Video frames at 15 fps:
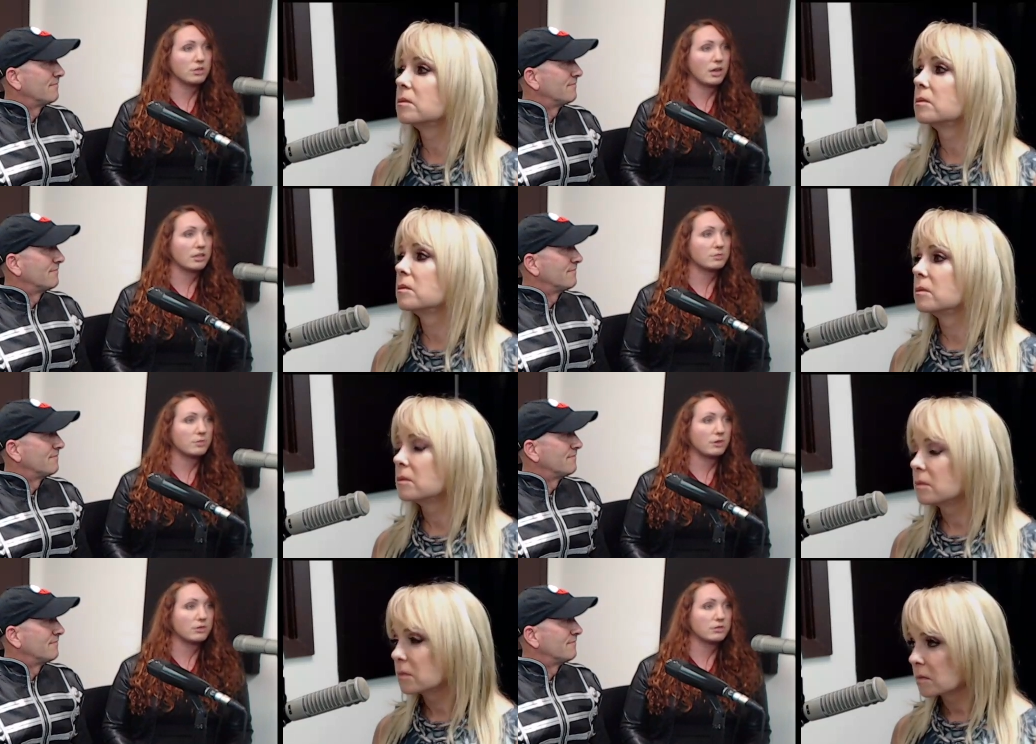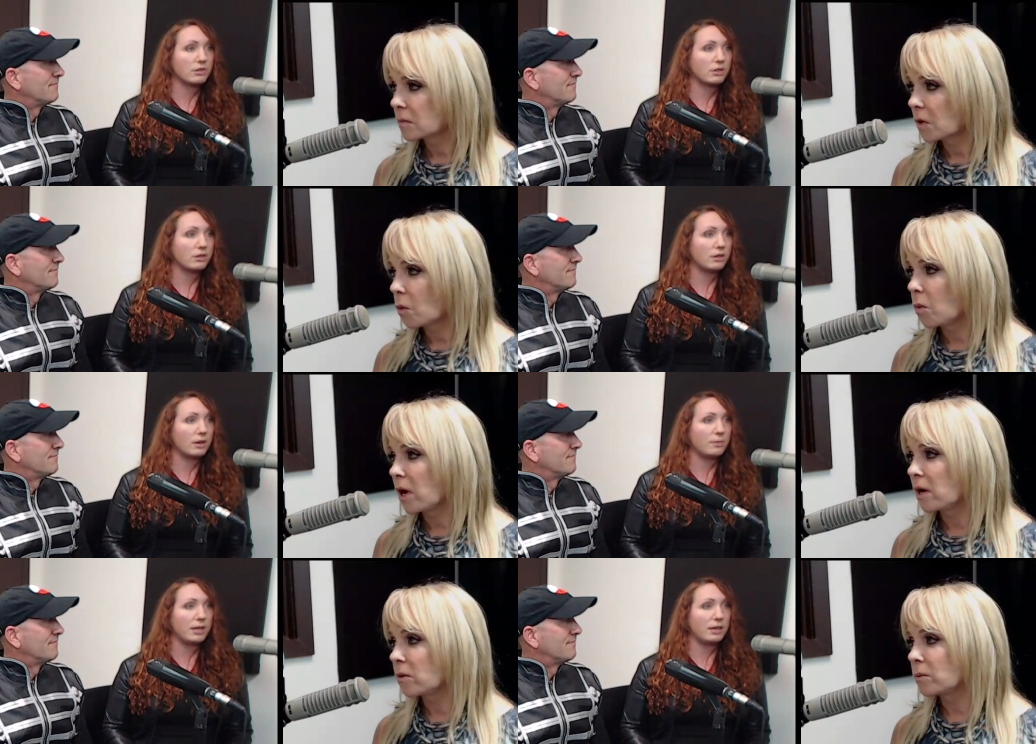Speaker 1: Hospital. So
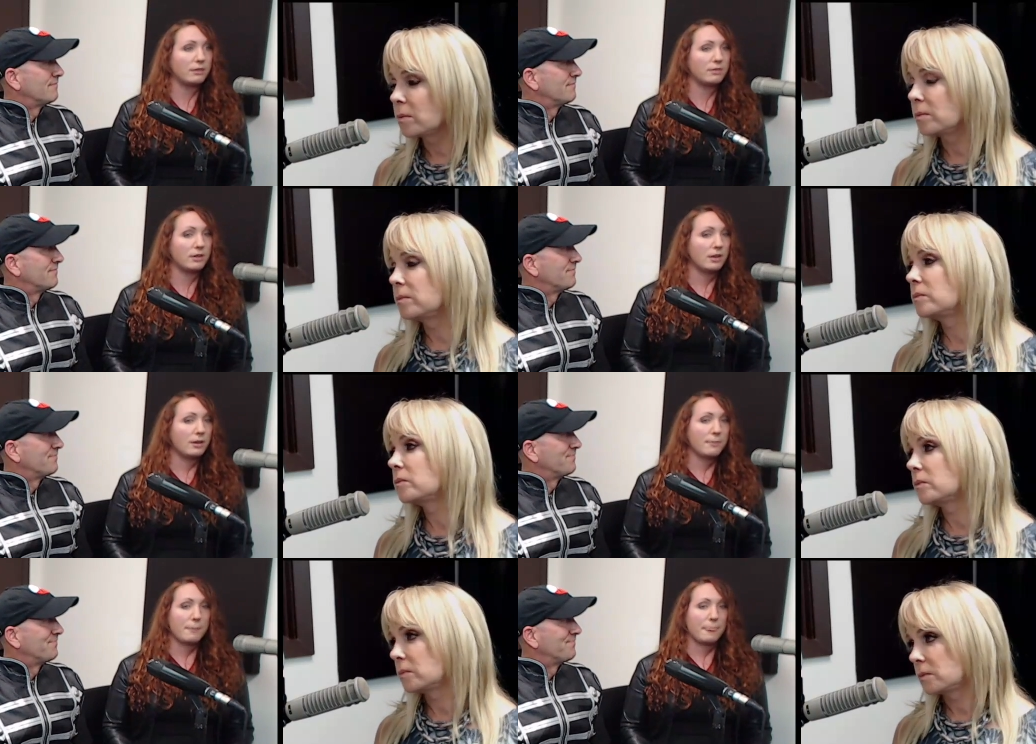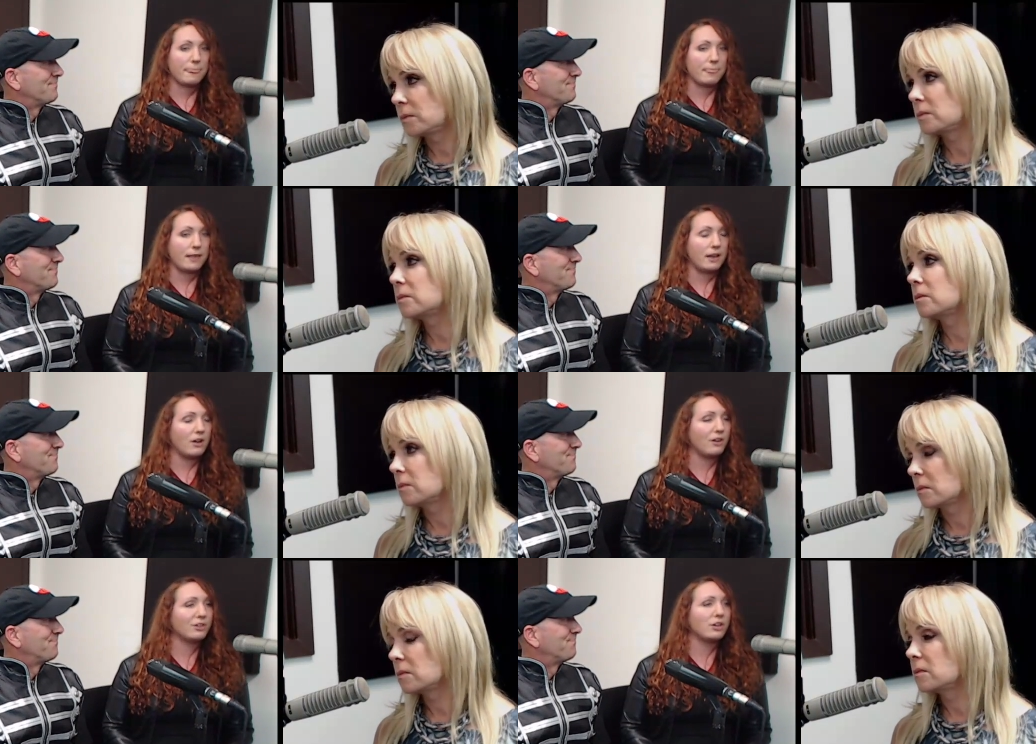that wow. I mean,
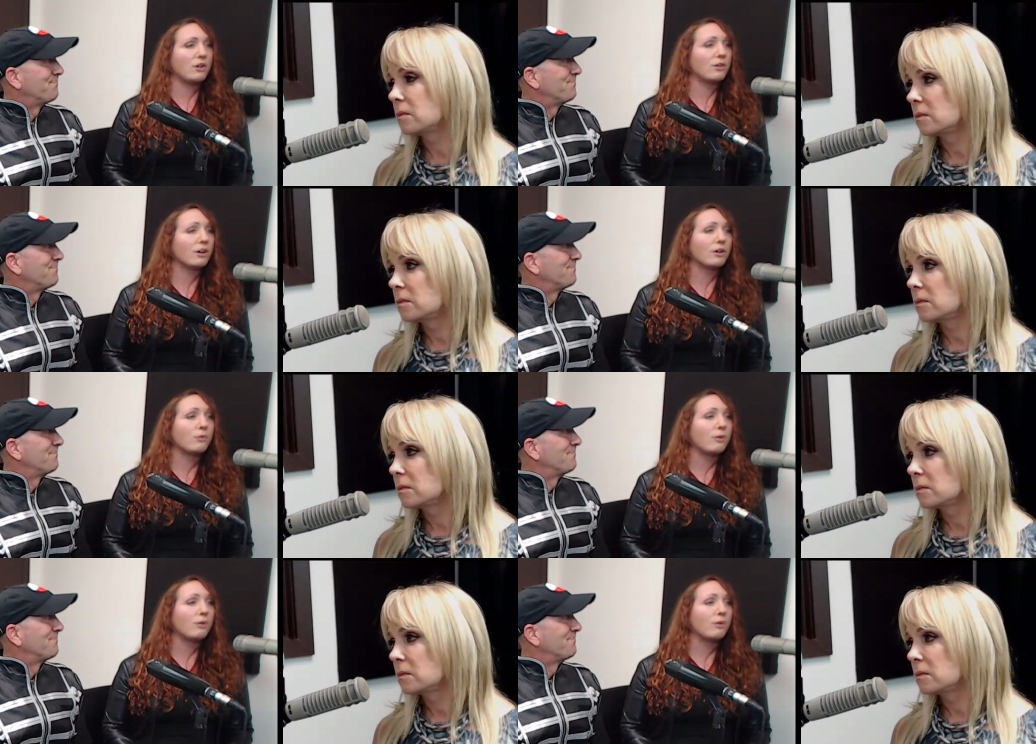they all know her